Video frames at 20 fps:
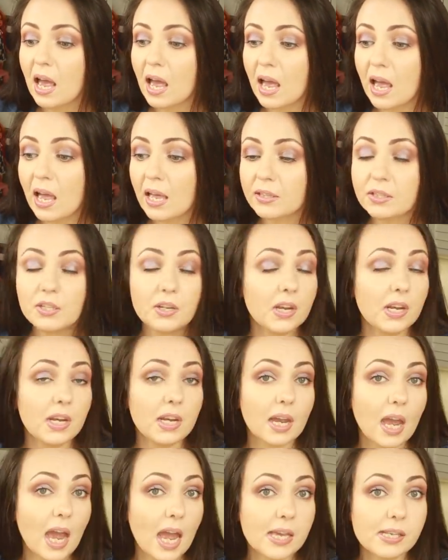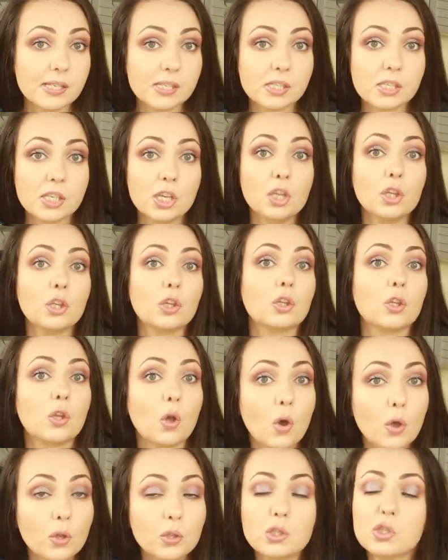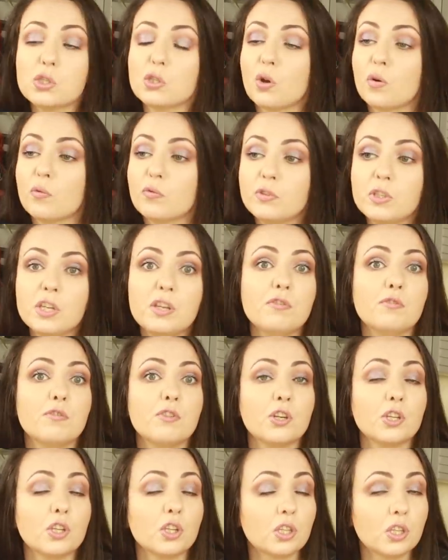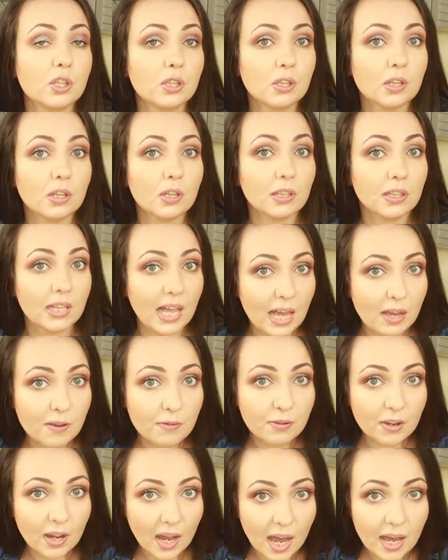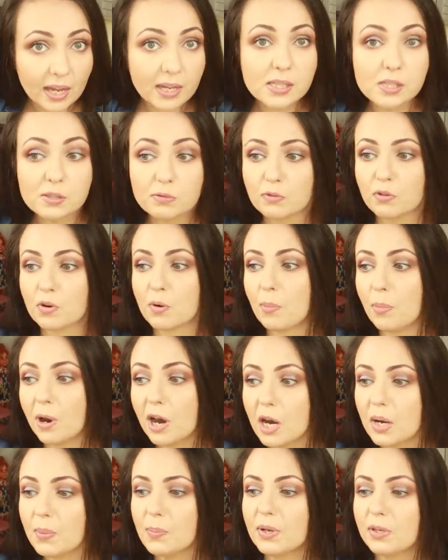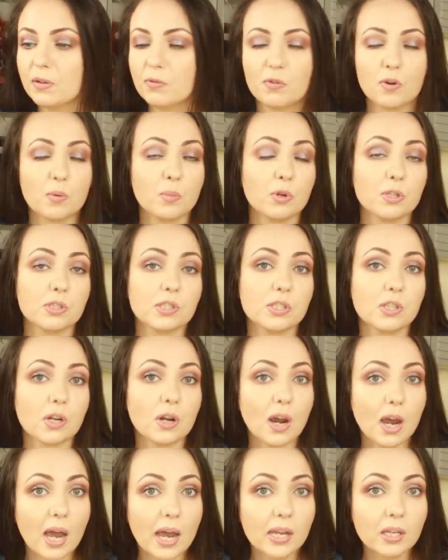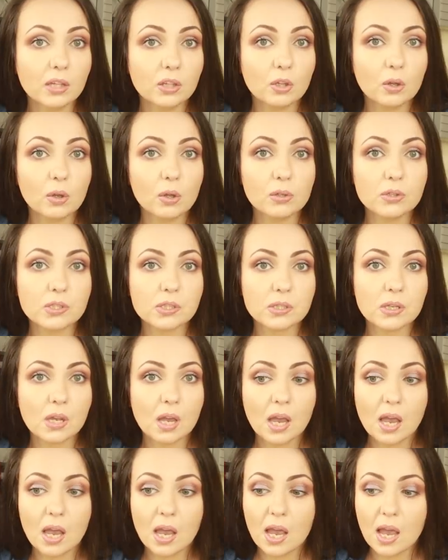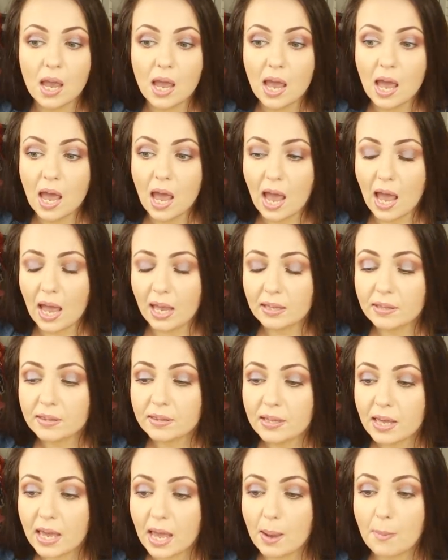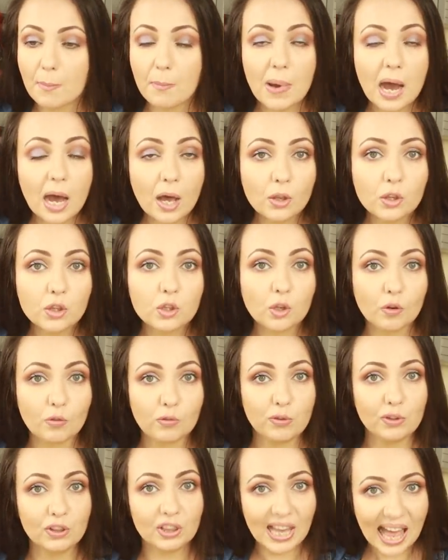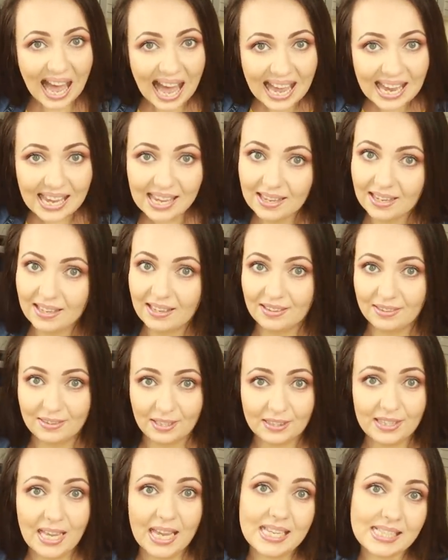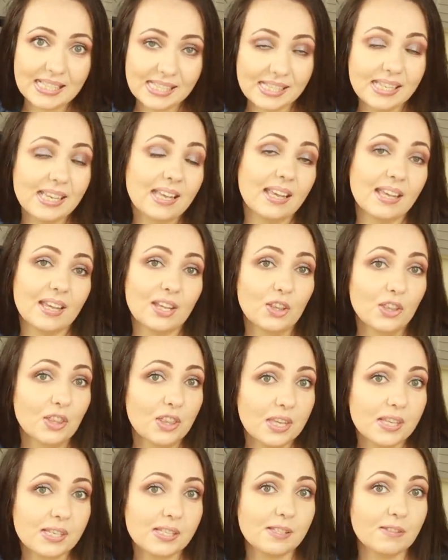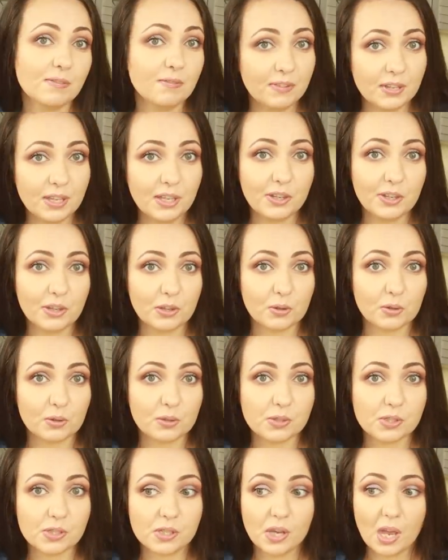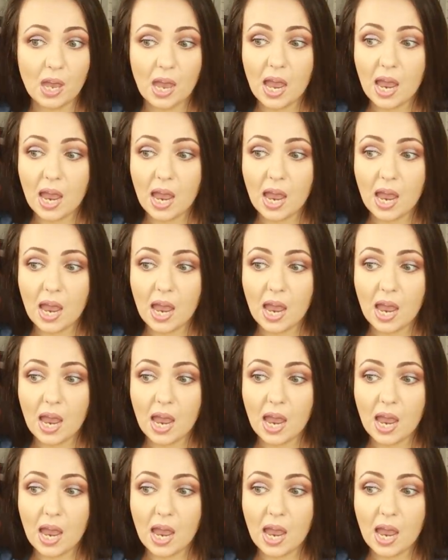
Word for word: And really, I see tons of different life hacks for Barbie and for Monster High dolls. And the amount of lie that I see in these videos